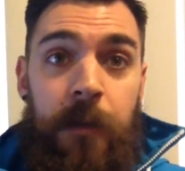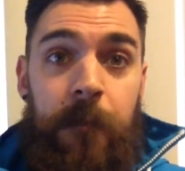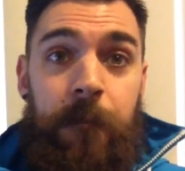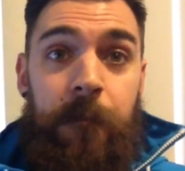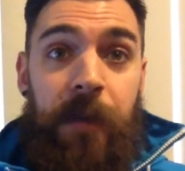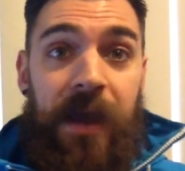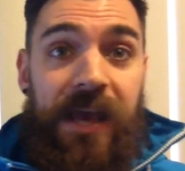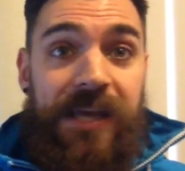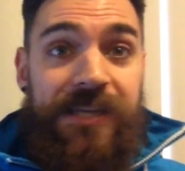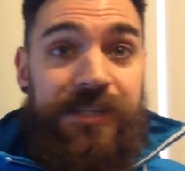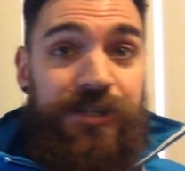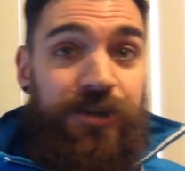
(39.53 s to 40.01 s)

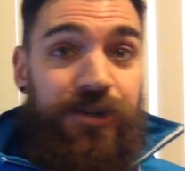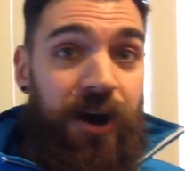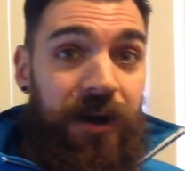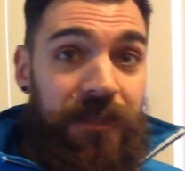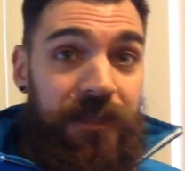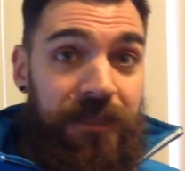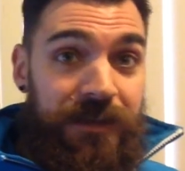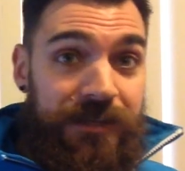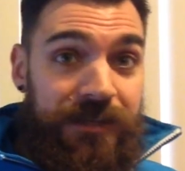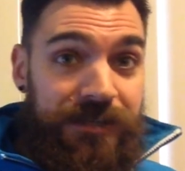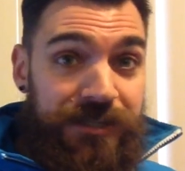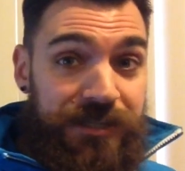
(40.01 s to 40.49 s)
based
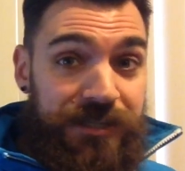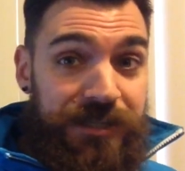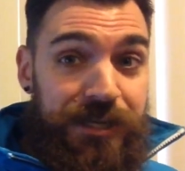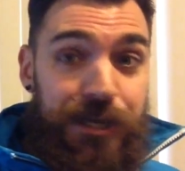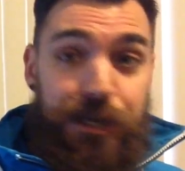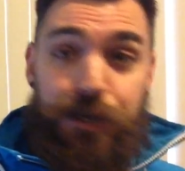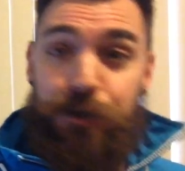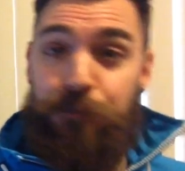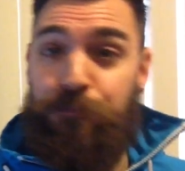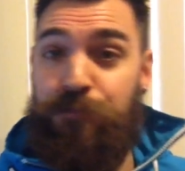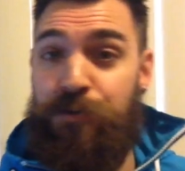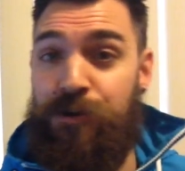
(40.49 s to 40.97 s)
on the
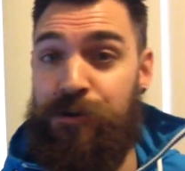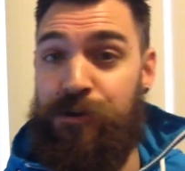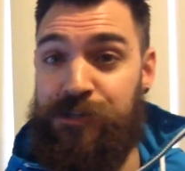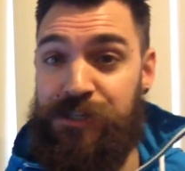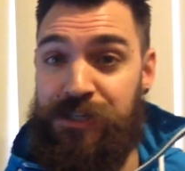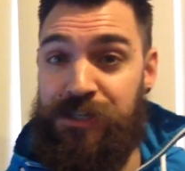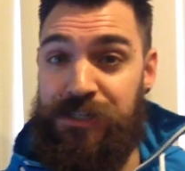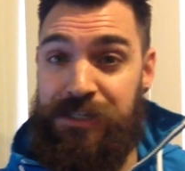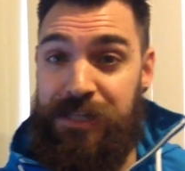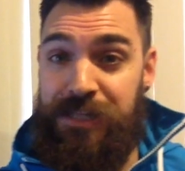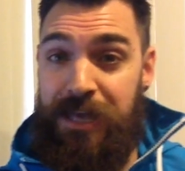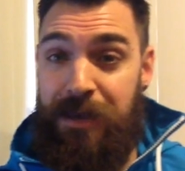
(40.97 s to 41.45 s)
sneaker
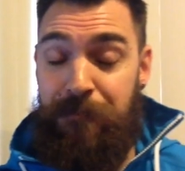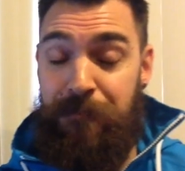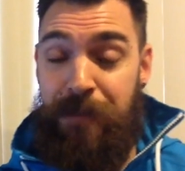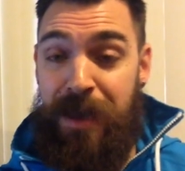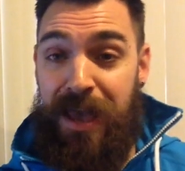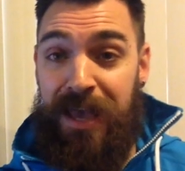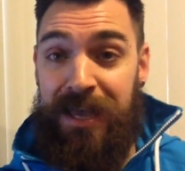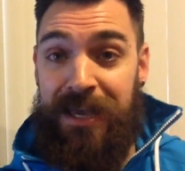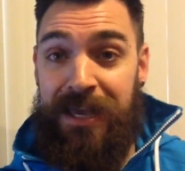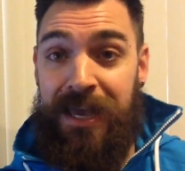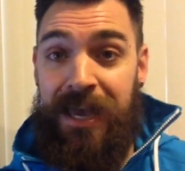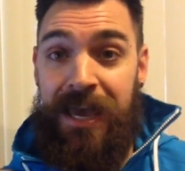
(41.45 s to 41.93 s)
purchase they
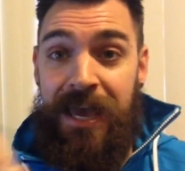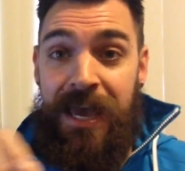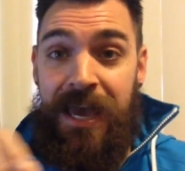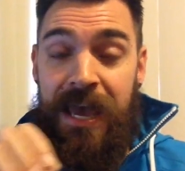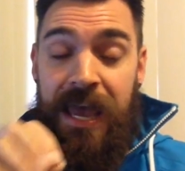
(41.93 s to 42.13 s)
make.